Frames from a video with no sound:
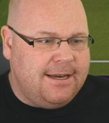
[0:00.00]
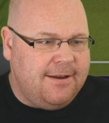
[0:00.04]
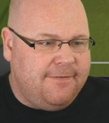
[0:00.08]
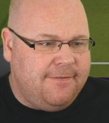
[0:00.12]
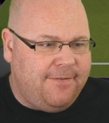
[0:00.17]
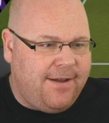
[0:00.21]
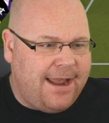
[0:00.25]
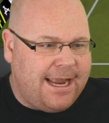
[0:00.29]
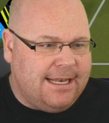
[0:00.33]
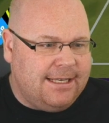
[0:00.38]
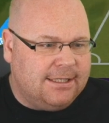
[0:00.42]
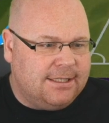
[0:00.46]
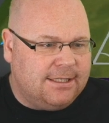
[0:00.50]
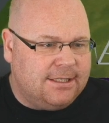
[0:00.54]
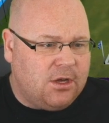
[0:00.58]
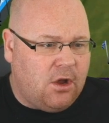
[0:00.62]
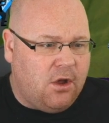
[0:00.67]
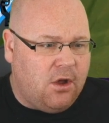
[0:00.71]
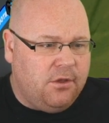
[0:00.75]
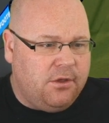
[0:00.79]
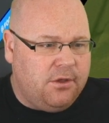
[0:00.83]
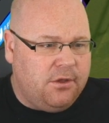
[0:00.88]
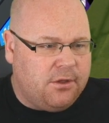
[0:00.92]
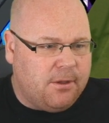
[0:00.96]
in defence
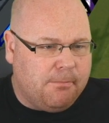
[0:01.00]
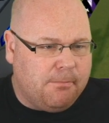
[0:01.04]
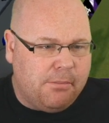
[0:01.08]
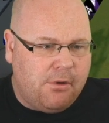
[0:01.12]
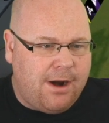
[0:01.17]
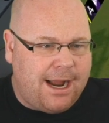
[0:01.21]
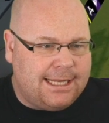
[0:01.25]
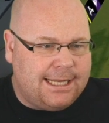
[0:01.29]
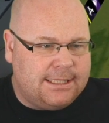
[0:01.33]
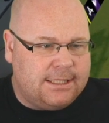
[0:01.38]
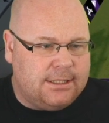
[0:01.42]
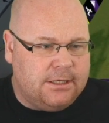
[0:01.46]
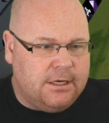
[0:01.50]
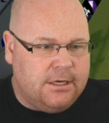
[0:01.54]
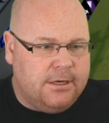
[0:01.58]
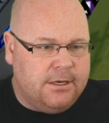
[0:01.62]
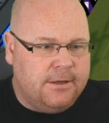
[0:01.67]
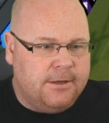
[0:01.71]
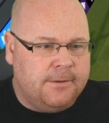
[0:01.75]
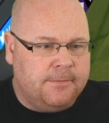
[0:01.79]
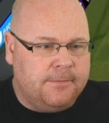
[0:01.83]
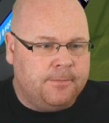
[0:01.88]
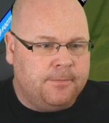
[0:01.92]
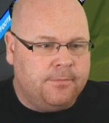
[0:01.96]
other than
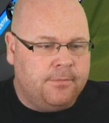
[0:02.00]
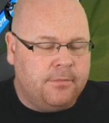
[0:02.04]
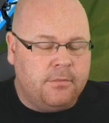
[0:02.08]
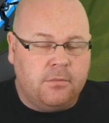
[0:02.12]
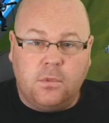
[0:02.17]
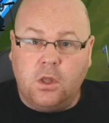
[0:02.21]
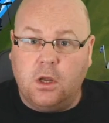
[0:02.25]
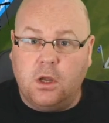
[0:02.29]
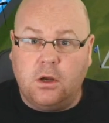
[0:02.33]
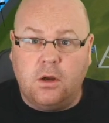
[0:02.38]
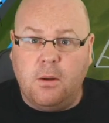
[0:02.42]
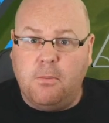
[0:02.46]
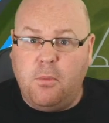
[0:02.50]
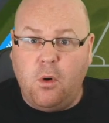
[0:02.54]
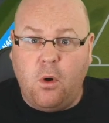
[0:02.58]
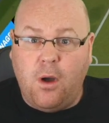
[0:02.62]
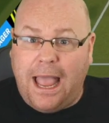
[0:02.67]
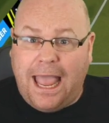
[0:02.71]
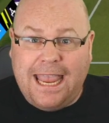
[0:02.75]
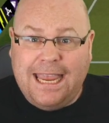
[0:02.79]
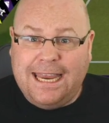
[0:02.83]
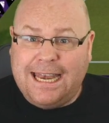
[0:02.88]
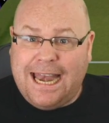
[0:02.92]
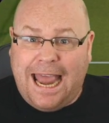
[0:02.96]
Bratton that can
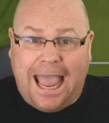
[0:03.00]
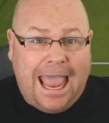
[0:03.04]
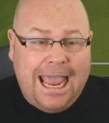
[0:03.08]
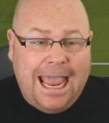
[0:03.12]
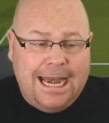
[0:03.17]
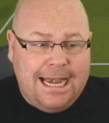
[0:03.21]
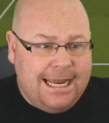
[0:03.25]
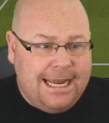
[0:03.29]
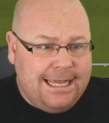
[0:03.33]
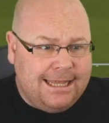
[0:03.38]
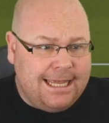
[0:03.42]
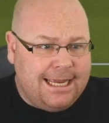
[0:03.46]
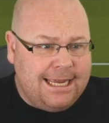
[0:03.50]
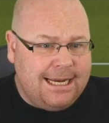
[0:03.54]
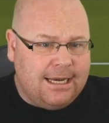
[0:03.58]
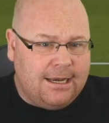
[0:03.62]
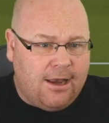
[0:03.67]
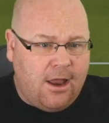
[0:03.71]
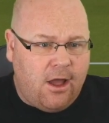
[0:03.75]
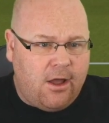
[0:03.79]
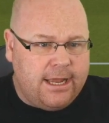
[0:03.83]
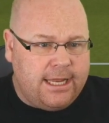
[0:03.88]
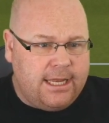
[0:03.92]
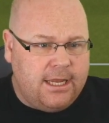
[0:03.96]
put in anything
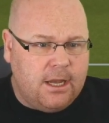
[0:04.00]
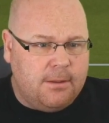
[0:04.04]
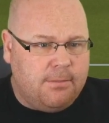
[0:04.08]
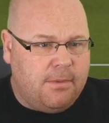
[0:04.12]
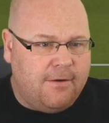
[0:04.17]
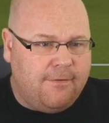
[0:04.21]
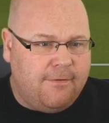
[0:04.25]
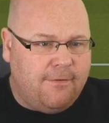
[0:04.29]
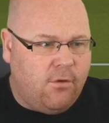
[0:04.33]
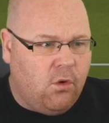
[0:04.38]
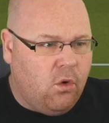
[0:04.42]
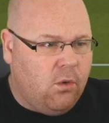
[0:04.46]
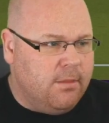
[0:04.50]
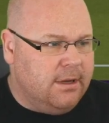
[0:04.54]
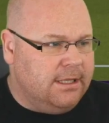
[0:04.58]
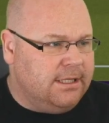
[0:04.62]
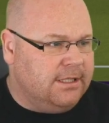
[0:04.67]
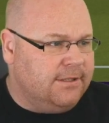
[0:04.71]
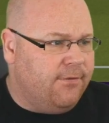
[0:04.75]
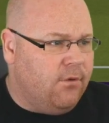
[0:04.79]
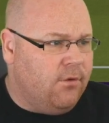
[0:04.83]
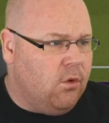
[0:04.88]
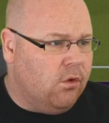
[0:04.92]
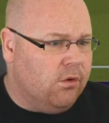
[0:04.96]
like a
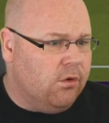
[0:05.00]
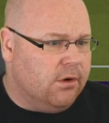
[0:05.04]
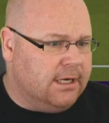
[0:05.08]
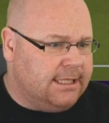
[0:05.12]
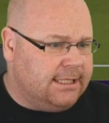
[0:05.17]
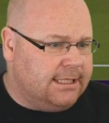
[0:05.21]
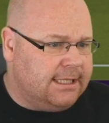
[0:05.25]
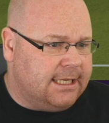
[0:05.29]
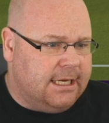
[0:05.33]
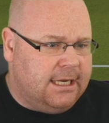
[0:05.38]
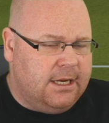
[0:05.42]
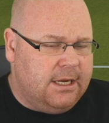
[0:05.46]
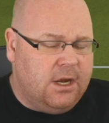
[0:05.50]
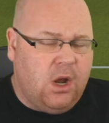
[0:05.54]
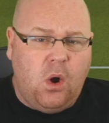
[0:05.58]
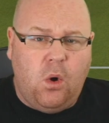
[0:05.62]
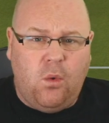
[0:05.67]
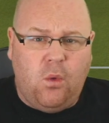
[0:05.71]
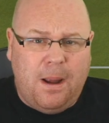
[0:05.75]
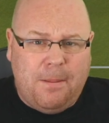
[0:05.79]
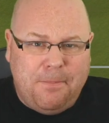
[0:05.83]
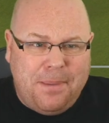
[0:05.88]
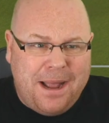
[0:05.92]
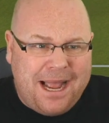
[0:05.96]
performance for us.
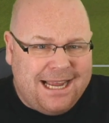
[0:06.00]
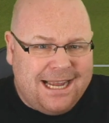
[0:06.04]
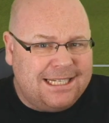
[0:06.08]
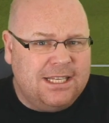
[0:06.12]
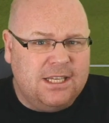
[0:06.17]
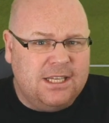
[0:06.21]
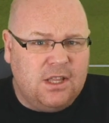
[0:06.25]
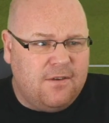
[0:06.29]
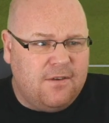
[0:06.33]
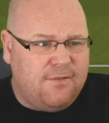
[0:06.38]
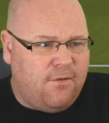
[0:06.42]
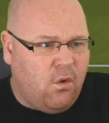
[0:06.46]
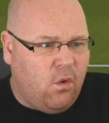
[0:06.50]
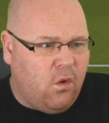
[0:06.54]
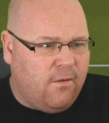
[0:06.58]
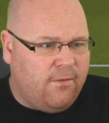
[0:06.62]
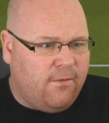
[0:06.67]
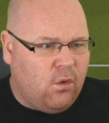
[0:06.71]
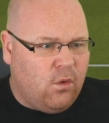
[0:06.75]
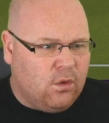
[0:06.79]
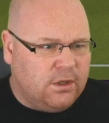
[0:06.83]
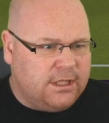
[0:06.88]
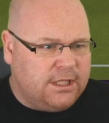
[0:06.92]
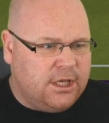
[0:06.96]
We're back to the
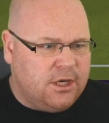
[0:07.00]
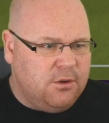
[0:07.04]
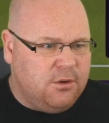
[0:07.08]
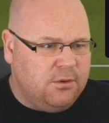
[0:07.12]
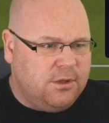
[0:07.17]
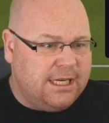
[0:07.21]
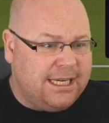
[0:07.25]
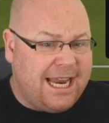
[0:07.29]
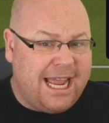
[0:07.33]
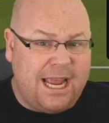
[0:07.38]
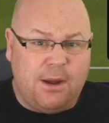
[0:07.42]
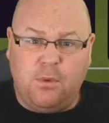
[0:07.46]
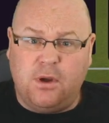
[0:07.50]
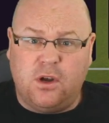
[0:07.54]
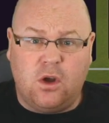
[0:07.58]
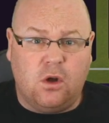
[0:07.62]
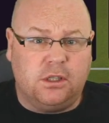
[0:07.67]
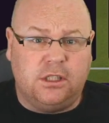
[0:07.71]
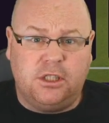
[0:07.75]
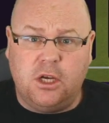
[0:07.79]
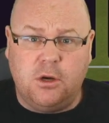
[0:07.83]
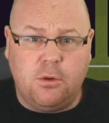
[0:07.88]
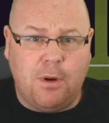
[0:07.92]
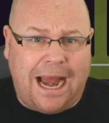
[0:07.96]
4-4-2 today. We've
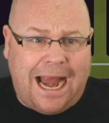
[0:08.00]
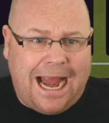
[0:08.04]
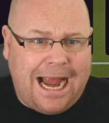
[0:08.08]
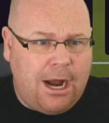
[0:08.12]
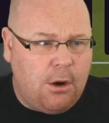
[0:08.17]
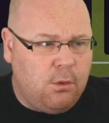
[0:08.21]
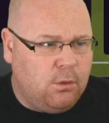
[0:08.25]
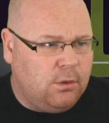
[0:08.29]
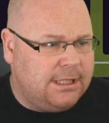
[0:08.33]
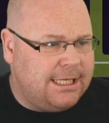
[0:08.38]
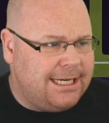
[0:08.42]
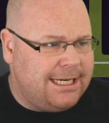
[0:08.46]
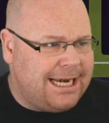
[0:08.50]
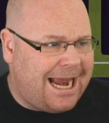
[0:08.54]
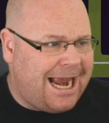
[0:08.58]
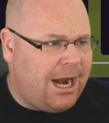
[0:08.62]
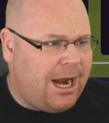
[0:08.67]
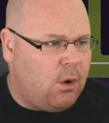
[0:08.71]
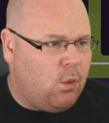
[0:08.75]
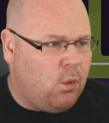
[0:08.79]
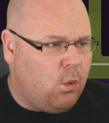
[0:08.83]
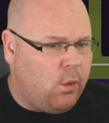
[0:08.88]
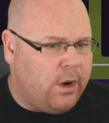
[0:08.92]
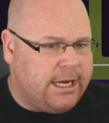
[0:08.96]
got two
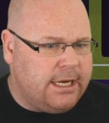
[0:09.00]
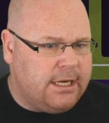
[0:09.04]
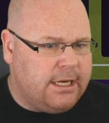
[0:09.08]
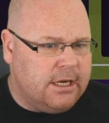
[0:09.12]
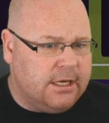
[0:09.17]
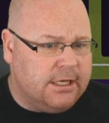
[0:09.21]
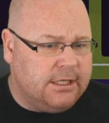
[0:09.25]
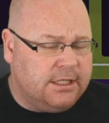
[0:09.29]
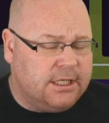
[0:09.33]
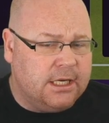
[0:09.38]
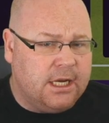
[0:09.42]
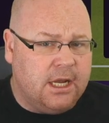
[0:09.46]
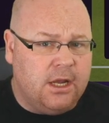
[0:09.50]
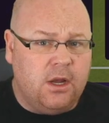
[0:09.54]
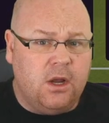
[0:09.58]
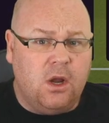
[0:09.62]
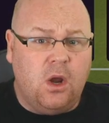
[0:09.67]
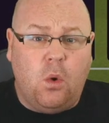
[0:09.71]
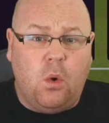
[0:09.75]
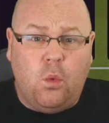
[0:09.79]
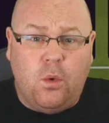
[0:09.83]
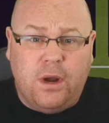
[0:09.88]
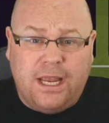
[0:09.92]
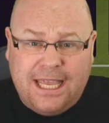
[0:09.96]
out-and-out wingers.
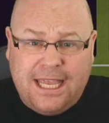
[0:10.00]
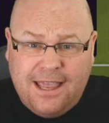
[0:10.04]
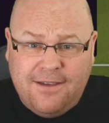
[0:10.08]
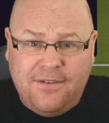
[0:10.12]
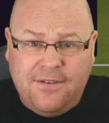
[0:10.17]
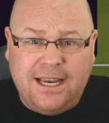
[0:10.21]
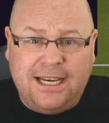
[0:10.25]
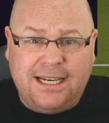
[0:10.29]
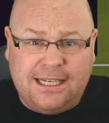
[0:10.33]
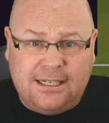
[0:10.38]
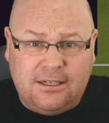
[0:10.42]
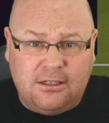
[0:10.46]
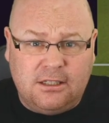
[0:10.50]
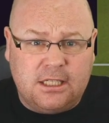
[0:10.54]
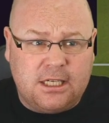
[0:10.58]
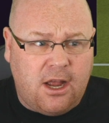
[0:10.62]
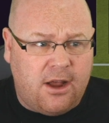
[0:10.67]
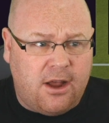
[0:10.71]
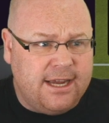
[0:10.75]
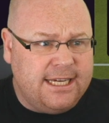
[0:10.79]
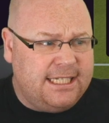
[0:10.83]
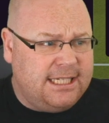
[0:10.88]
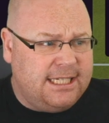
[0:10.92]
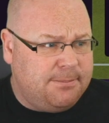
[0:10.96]
We're giving little
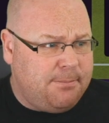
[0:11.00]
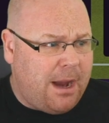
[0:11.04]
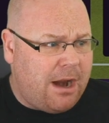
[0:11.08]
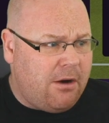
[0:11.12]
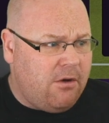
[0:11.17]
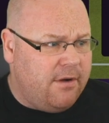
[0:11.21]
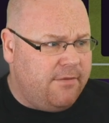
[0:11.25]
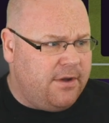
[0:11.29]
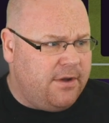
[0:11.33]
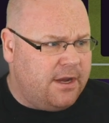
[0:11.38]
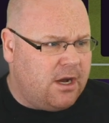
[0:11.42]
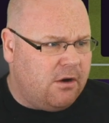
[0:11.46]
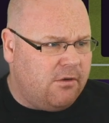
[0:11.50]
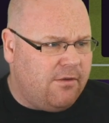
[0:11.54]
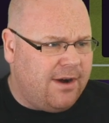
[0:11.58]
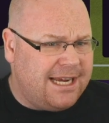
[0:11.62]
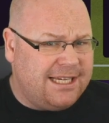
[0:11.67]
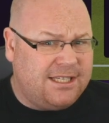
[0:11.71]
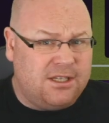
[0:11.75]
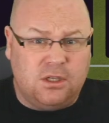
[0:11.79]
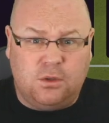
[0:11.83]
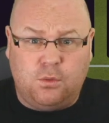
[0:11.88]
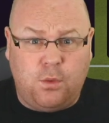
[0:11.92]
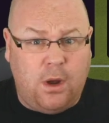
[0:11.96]
Ty Sperovic a
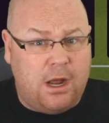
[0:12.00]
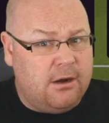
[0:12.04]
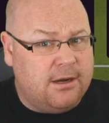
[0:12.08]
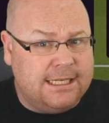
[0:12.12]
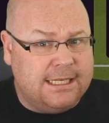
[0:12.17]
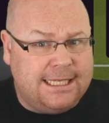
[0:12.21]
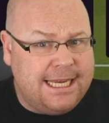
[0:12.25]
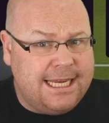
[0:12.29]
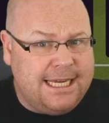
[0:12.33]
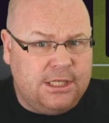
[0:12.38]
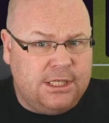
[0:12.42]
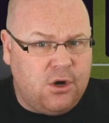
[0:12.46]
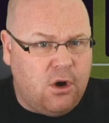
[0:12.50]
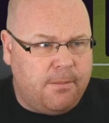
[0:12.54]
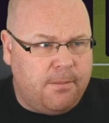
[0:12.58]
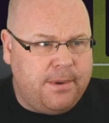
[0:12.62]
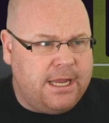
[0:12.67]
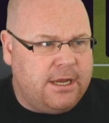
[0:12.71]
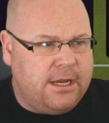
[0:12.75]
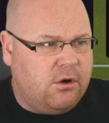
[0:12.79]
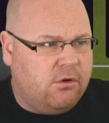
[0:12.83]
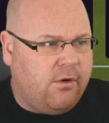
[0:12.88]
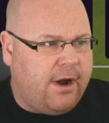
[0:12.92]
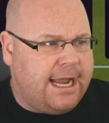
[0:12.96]
rest as well, because he's not
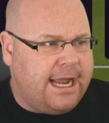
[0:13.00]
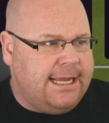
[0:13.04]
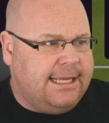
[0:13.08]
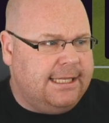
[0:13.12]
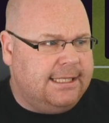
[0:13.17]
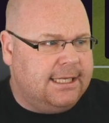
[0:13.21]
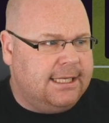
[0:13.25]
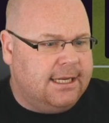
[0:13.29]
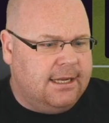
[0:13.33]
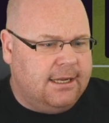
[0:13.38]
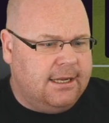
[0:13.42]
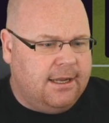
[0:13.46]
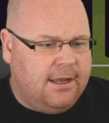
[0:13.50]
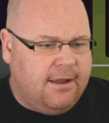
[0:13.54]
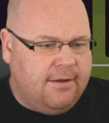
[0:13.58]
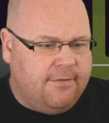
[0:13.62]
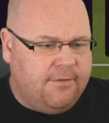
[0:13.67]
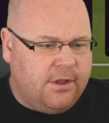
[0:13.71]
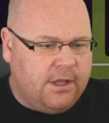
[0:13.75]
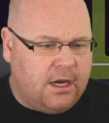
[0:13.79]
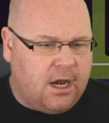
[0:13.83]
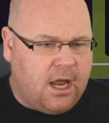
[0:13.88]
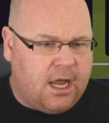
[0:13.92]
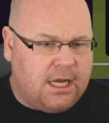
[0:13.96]
been great
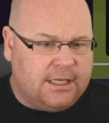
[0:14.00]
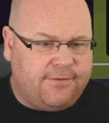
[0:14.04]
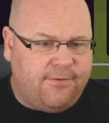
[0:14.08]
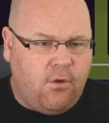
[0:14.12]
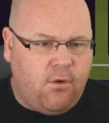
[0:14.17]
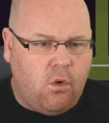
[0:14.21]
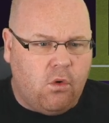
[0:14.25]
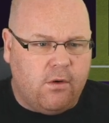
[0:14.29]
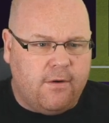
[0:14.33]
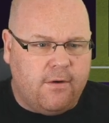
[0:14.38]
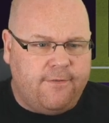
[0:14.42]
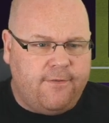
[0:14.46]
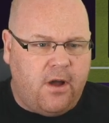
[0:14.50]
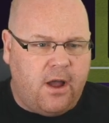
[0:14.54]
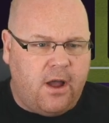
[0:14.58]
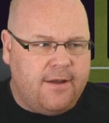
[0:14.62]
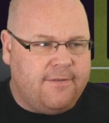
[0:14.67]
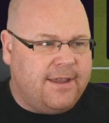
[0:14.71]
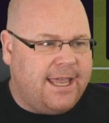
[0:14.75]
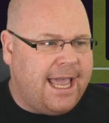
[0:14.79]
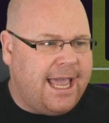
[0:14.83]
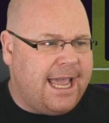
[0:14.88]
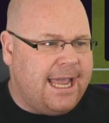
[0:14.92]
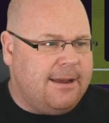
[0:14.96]
for the last four or
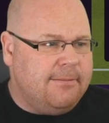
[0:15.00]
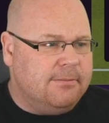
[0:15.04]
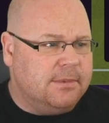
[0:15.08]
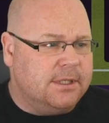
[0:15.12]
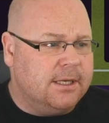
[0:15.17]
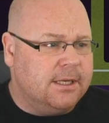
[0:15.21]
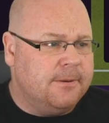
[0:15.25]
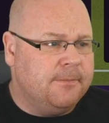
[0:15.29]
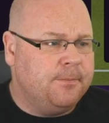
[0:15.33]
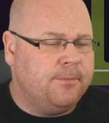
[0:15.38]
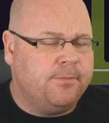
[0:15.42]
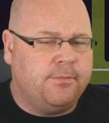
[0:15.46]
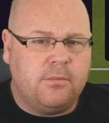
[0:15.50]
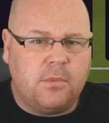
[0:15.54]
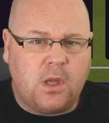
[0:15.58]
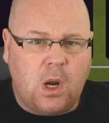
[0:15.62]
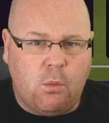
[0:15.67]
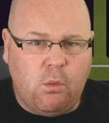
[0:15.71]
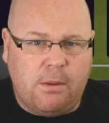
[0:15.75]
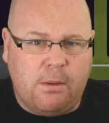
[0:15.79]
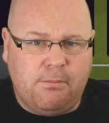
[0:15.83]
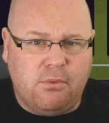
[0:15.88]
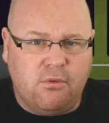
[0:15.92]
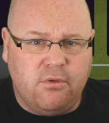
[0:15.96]
five games.
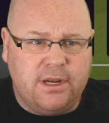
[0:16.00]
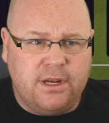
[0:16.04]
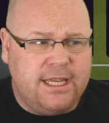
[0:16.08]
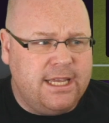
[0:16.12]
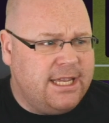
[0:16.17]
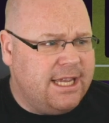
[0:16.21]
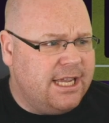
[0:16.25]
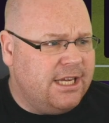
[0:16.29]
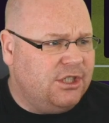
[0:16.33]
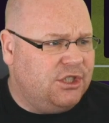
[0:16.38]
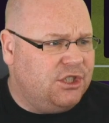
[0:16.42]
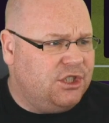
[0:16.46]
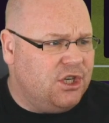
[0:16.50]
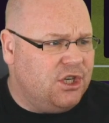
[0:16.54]
And we're bringing in